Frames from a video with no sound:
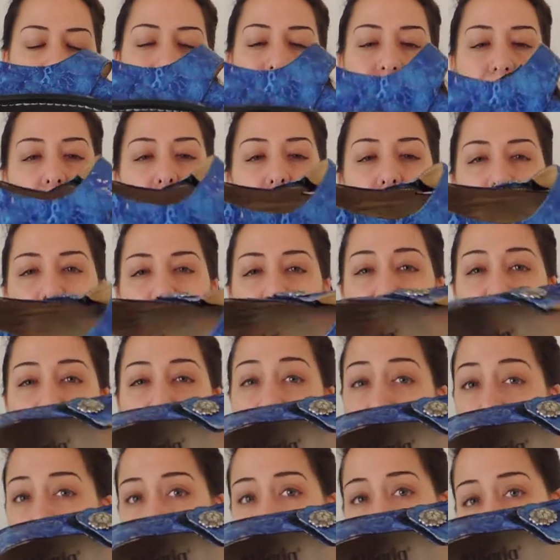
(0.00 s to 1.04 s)
clean them up, maybe
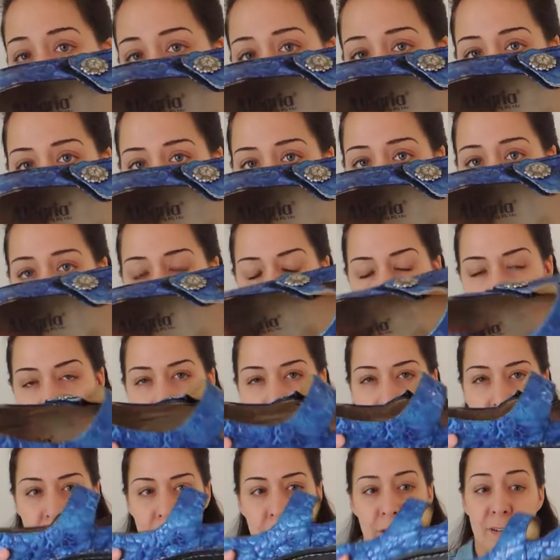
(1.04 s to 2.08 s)
thirty bucks for these.
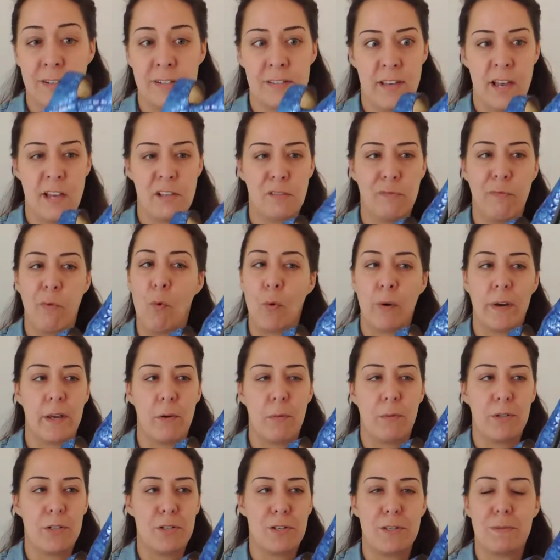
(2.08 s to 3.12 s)
They're a size
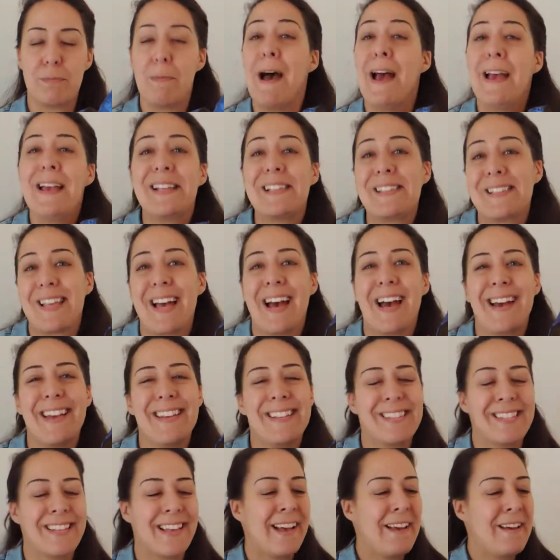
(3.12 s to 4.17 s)
forty, which is my
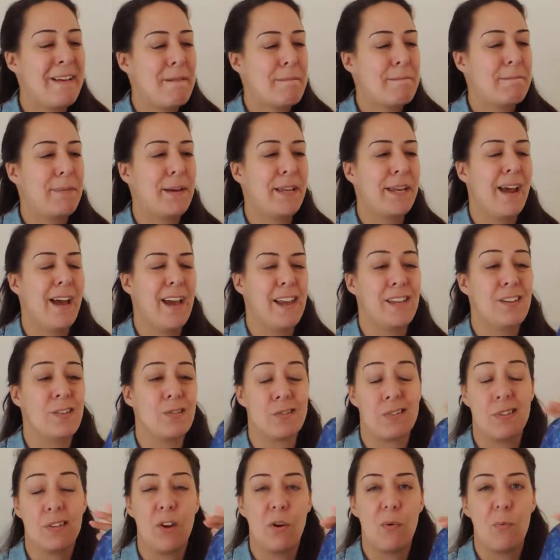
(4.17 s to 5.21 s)
size, but I
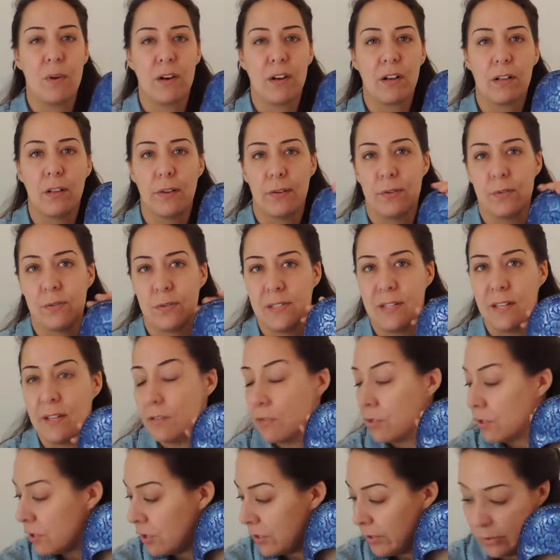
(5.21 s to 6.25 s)
usually don't wear
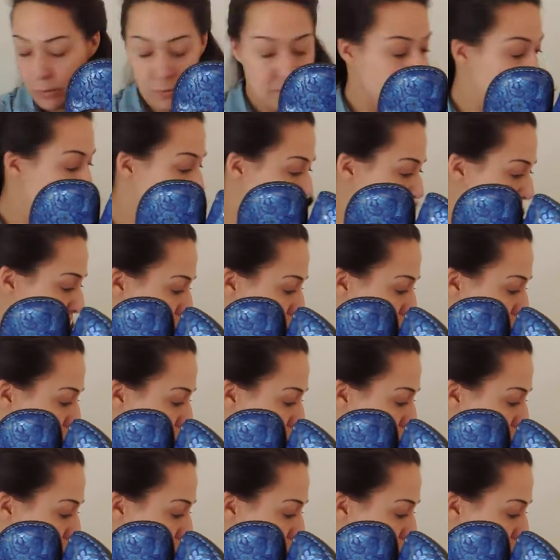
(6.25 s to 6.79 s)
closed-in shoes.